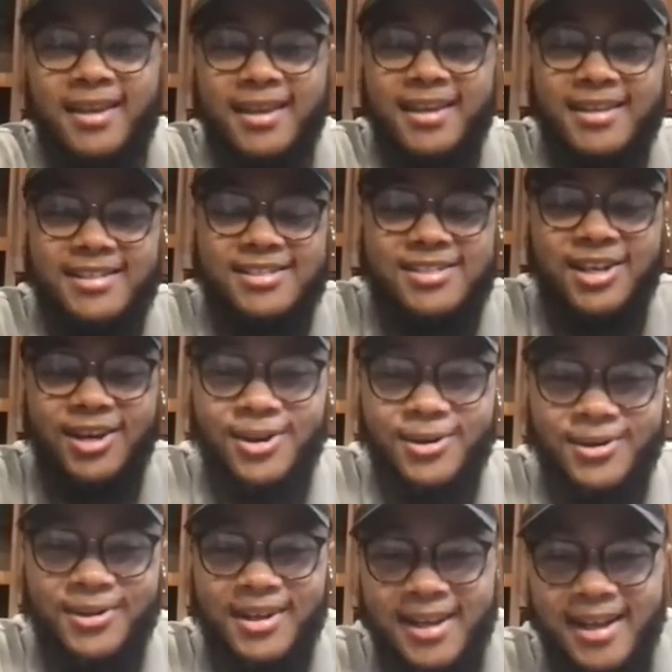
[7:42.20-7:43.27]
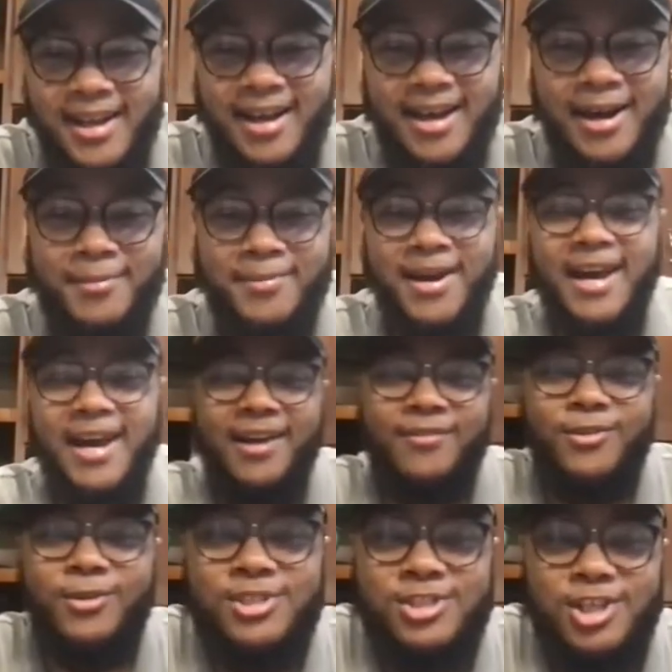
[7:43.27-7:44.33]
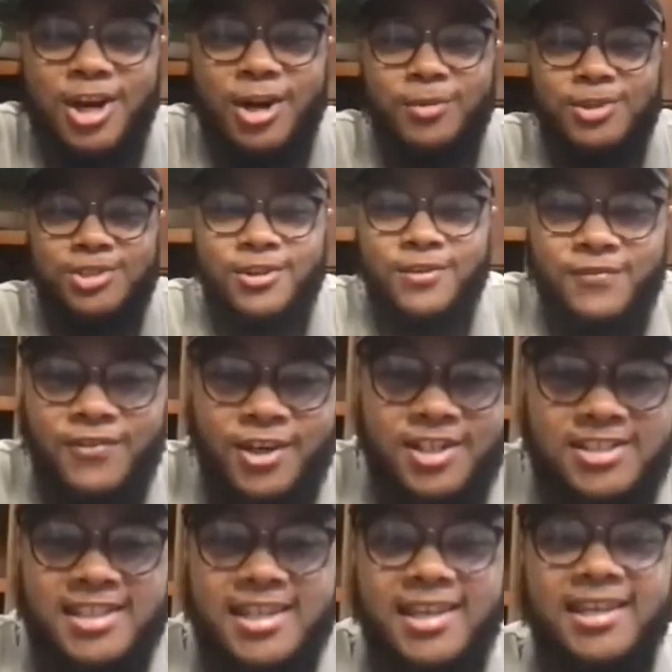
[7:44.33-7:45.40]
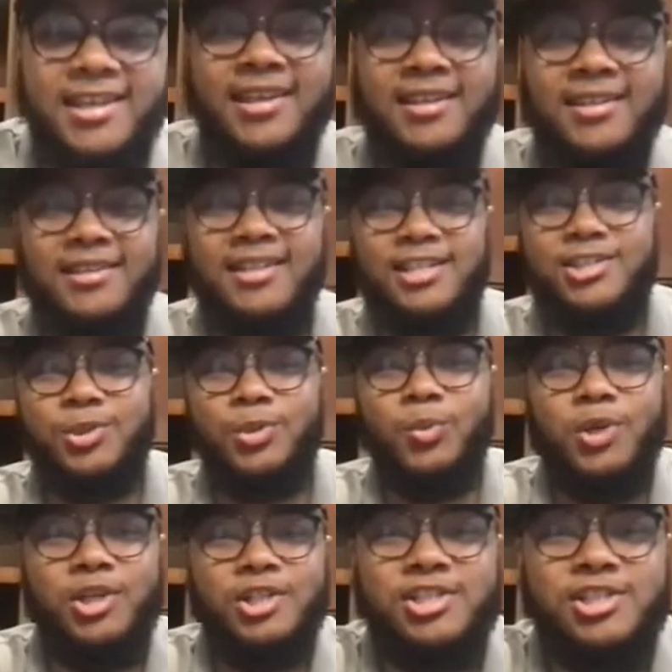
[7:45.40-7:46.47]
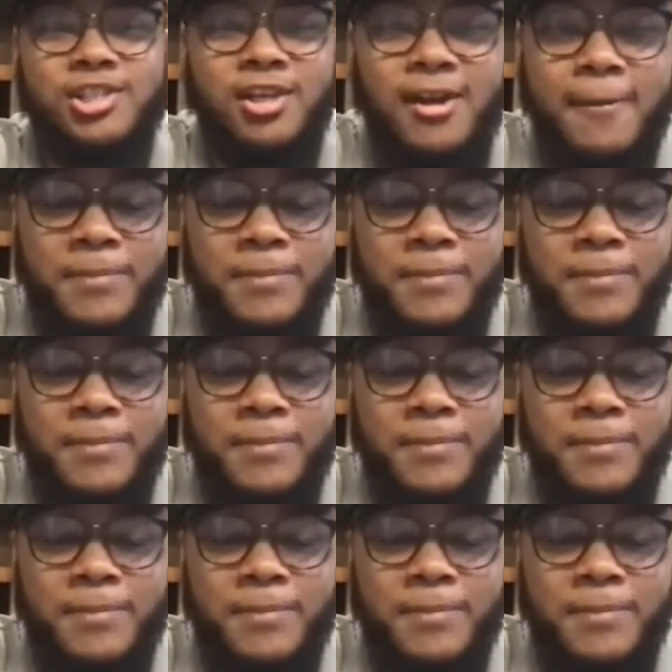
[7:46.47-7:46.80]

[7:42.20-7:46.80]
So I'm gonna have you start with your first key that you wish,